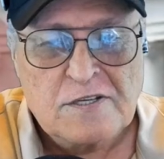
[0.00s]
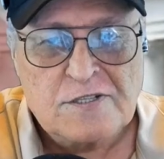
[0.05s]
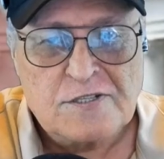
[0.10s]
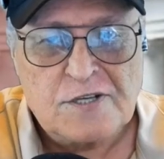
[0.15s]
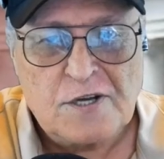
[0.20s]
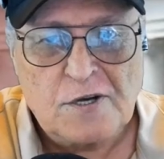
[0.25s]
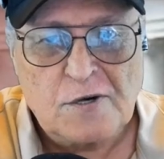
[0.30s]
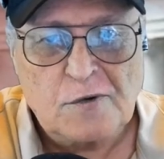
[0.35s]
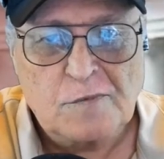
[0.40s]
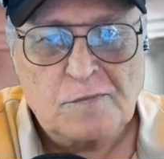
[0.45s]

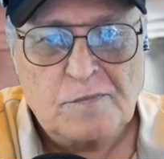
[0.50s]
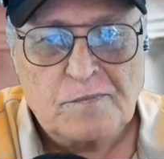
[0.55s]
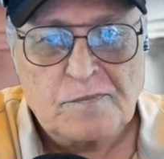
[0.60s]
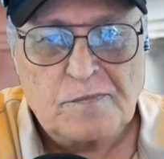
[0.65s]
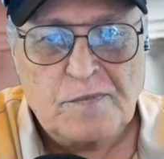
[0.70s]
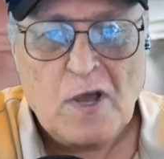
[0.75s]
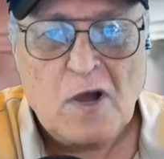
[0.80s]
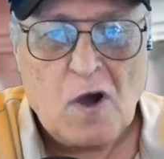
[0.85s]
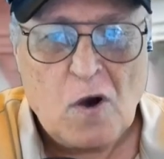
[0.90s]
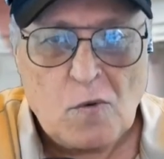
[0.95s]
So,
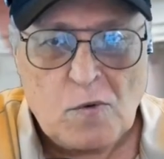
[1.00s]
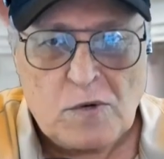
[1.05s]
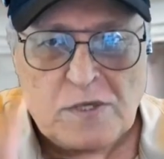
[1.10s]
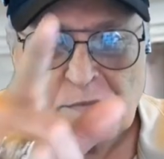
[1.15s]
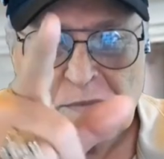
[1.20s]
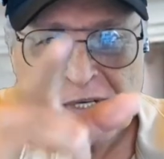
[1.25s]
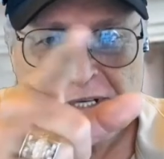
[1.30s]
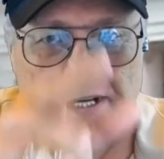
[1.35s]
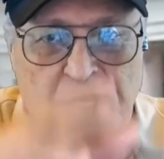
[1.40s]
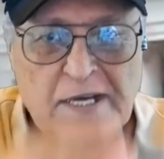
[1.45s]
always
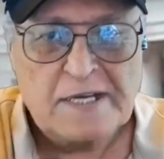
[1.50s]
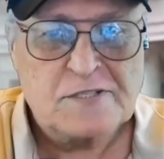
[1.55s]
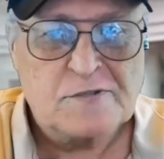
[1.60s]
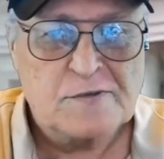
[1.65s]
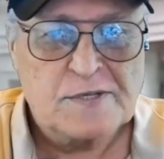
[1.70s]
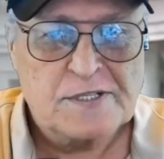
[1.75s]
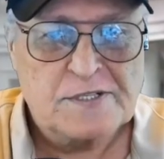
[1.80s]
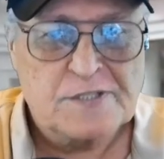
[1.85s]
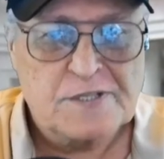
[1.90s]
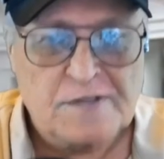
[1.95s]
be nice
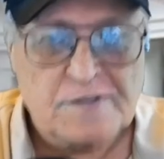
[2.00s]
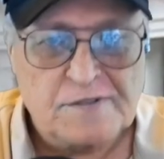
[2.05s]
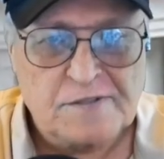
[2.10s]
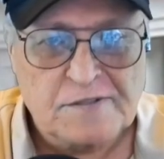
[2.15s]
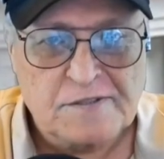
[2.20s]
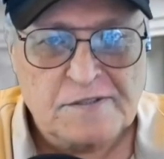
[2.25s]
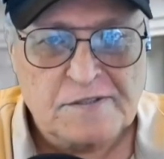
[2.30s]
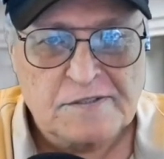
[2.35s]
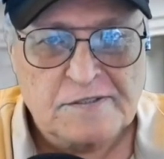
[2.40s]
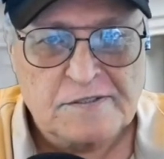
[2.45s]
to each
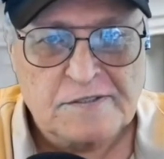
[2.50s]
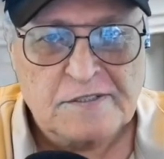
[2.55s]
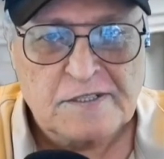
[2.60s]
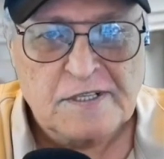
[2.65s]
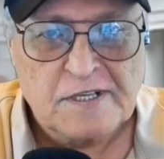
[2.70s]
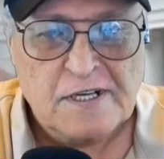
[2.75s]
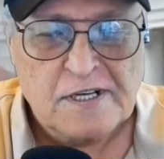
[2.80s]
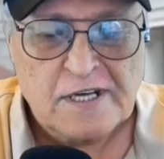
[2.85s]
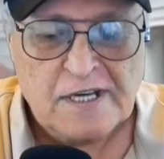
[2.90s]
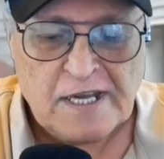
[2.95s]
other,
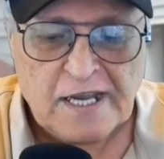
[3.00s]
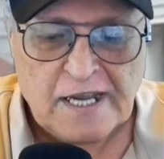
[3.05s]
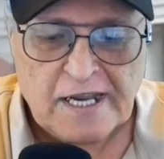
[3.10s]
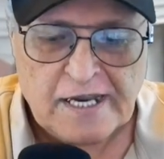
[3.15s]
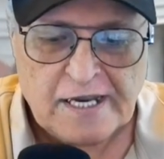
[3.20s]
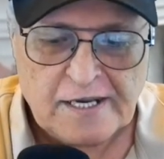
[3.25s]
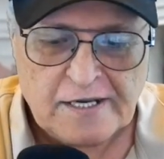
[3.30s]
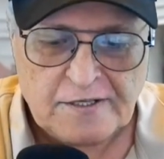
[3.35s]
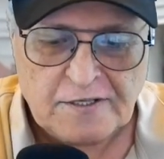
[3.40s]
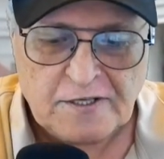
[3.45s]

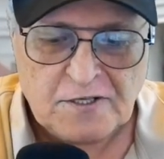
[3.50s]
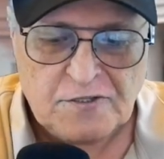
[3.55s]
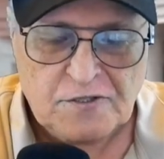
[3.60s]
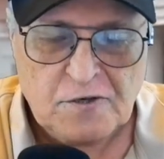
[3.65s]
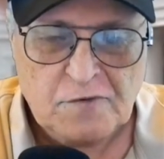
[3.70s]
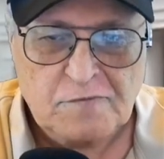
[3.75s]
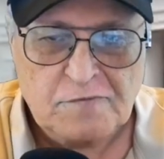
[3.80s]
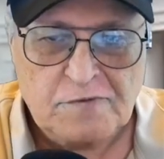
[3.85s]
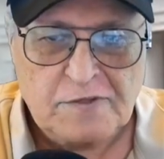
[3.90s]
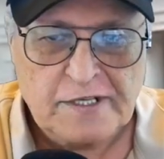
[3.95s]
and
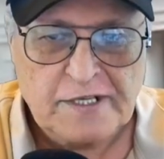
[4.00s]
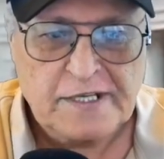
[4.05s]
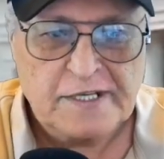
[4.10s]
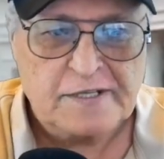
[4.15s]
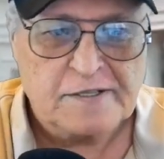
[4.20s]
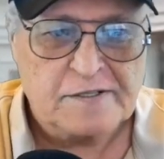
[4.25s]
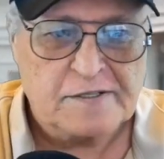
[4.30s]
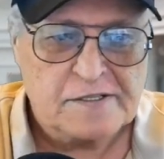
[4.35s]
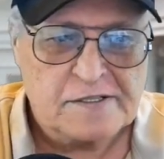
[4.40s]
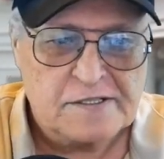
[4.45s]
don't
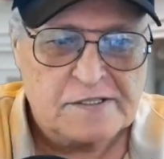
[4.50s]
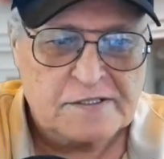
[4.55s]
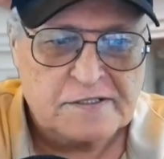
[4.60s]
forget.